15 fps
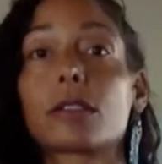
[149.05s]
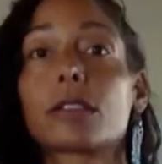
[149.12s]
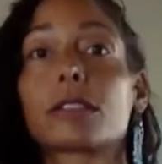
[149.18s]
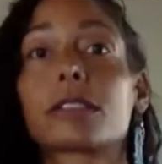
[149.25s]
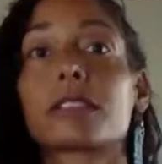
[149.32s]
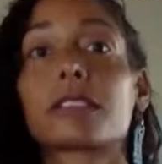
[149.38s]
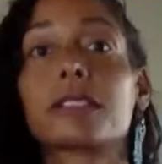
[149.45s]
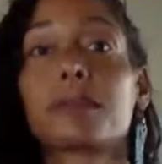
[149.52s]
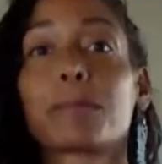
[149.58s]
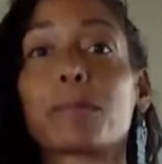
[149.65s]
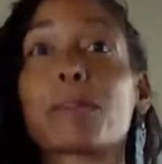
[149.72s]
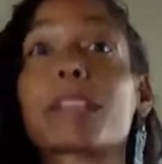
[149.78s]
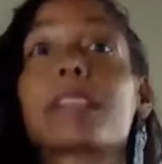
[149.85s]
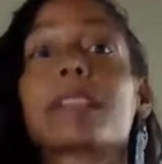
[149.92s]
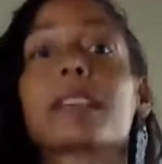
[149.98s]
you're
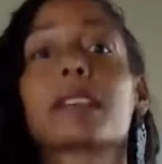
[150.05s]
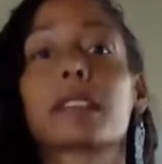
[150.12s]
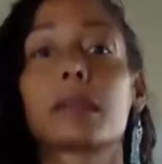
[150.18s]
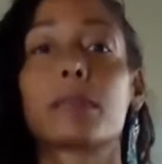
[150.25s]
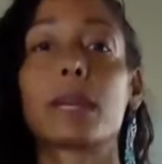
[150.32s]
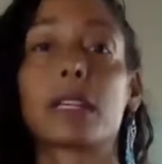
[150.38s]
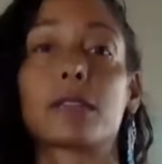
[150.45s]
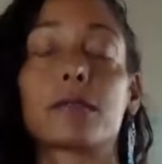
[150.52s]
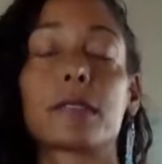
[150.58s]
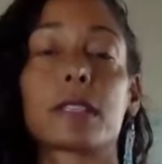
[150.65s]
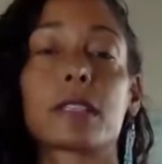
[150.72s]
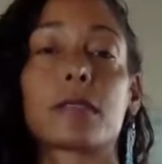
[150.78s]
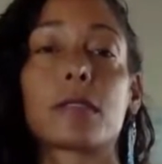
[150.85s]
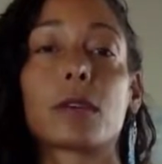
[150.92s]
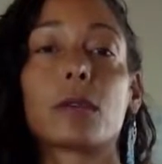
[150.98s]
breathing in the
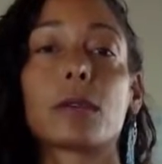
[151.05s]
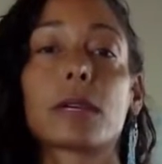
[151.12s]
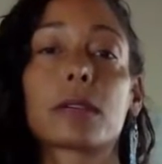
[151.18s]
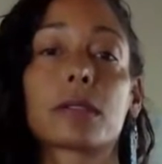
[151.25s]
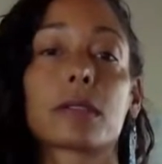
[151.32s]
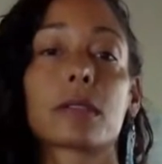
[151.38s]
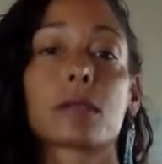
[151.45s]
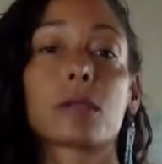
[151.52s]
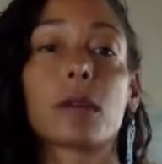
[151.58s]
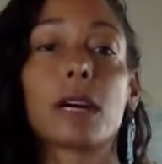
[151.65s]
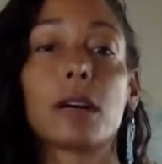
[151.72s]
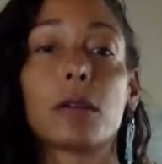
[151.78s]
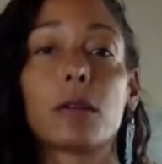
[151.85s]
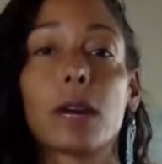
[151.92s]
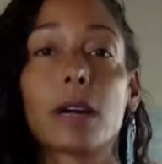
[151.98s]
benefits of the oils as
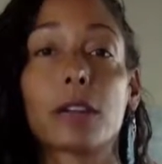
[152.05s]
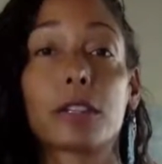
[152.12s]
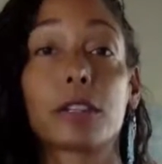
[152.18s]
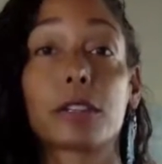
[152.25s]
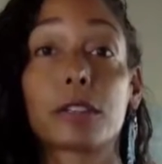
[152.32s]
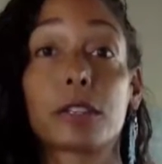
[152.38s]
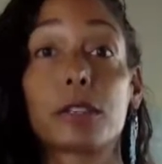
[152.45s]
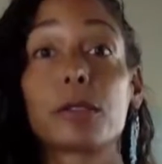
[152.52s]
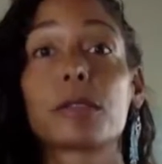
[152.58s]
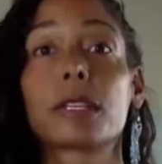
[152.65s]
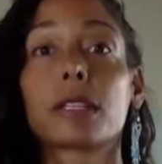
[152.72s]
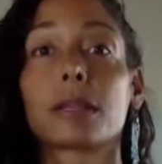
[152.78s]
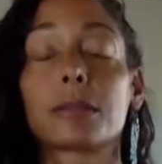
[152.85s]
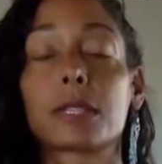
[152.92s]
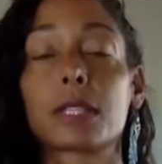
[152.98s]
well while you're
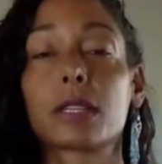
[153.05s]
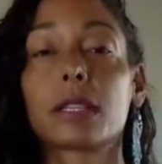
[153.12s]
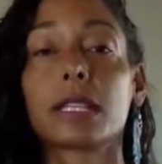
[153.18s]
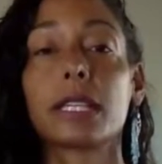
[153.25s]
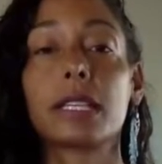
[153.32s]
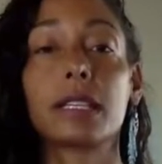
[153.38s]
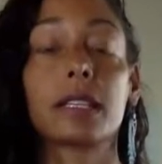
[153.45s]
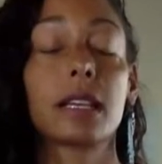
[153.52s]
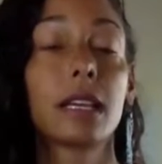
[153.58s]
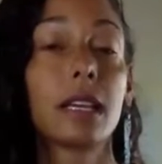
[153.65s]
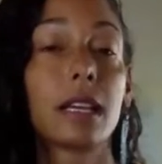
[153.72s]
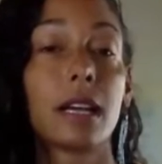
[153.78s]
using them to clean.